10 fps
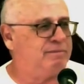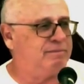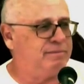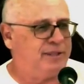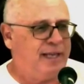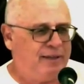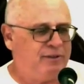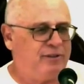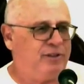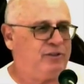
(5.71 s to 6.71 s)

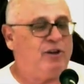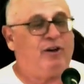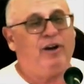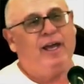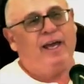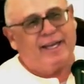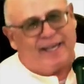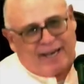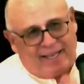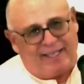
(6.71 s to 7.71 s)
scandal in ISKCON, could
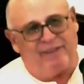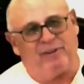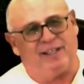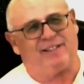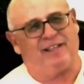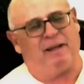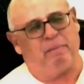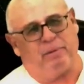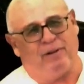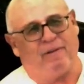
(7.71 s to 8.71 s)
I give an
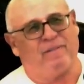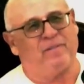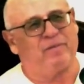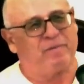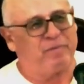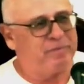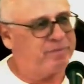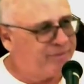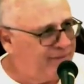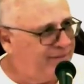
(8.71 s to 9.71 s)
example
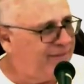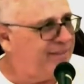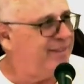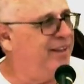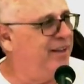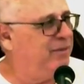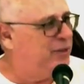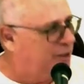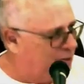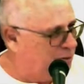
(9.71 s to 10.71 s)
of a
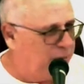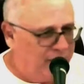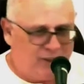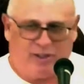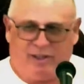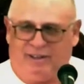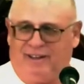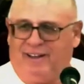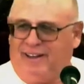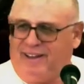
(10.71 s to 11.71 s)
situation
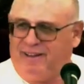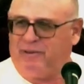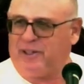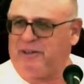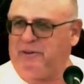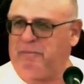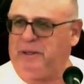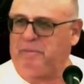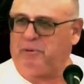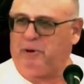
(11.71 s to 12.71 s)
in which it would be
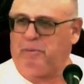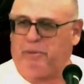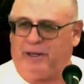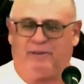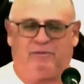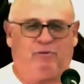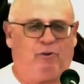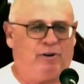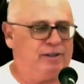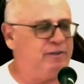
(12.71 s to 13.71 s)
appropriate
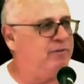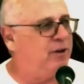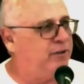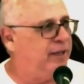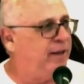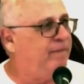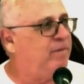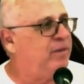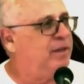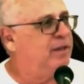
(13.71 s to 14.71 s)
for a devotee
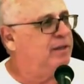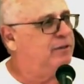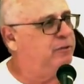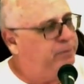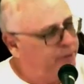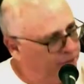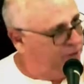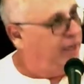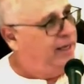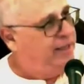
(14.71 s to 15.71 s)
to put
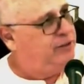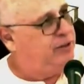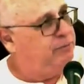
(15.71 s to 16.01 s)
aside some